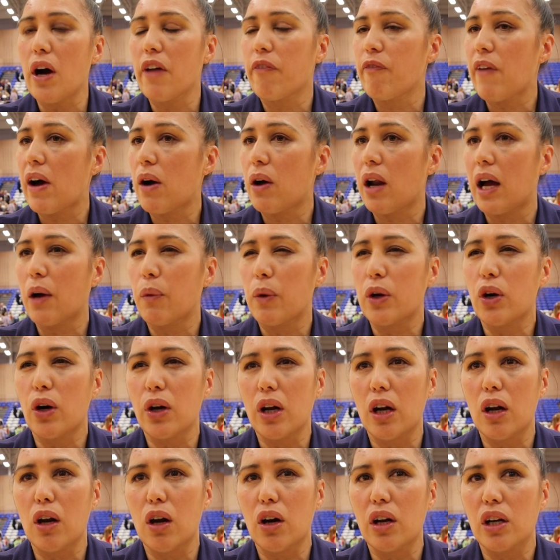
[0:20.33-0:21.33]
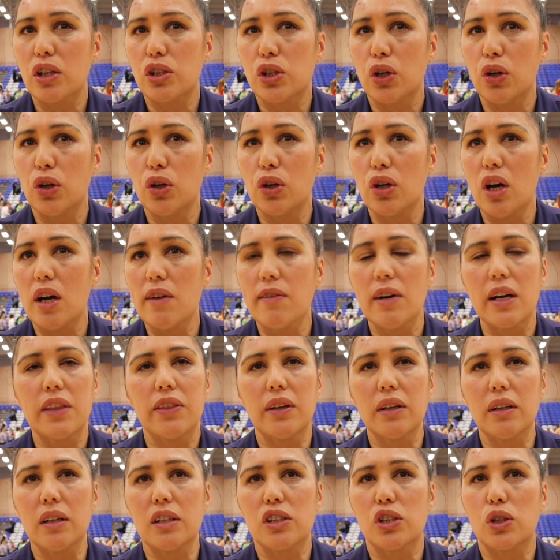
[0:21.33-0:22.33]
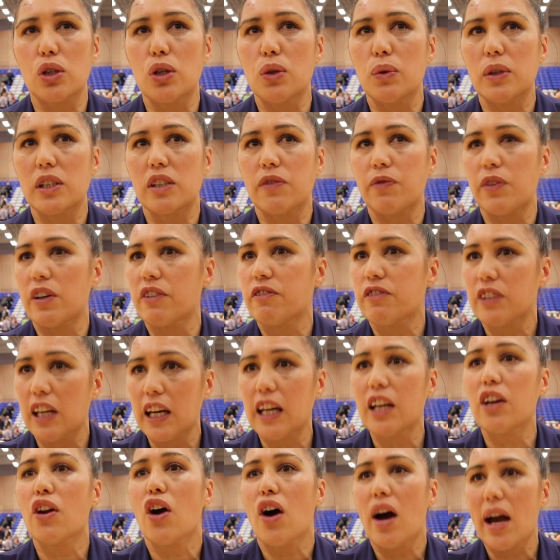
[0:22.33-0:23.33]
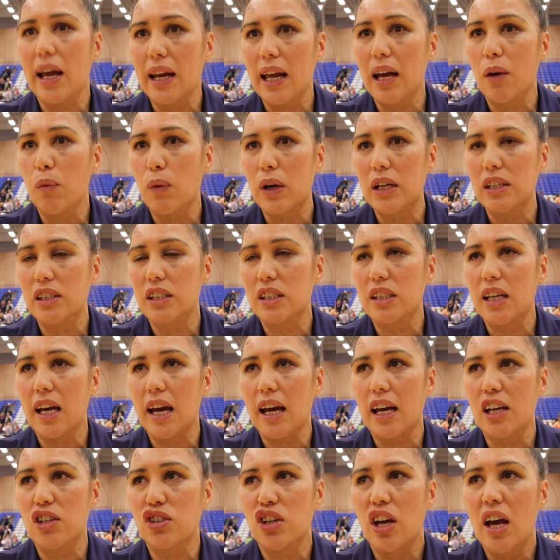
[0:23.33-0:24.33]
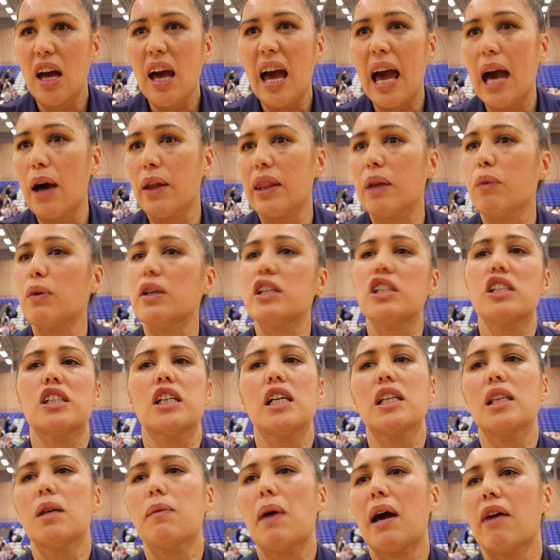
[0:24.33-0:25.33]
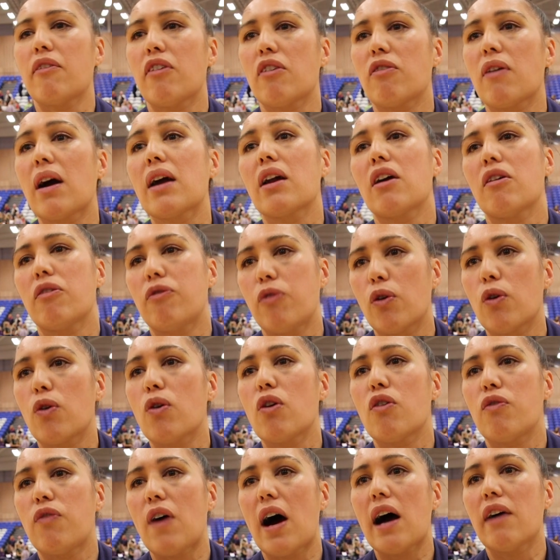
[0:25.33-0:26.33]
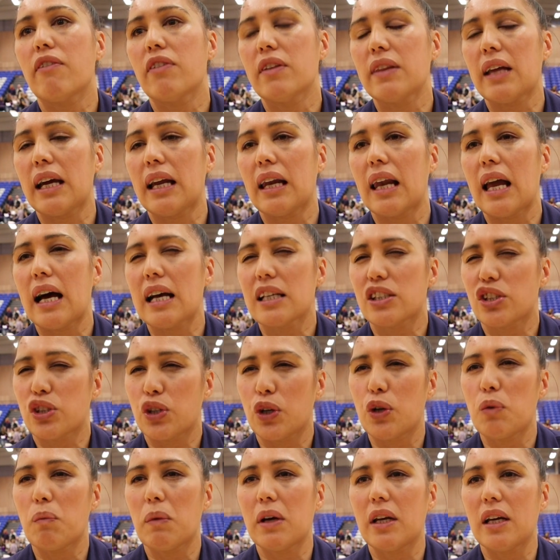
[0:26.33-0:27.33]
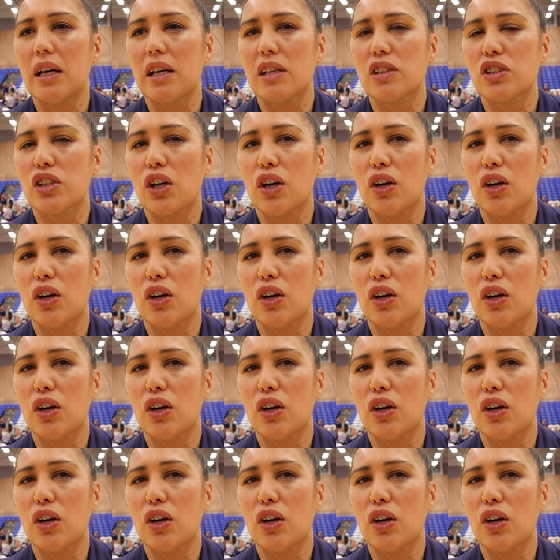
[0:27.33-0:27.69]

I felt like we got a lot of turnover. I think the score was 15-9 at one stage, and then we just let them have a run of 4 or 5 in that last 2 minutes.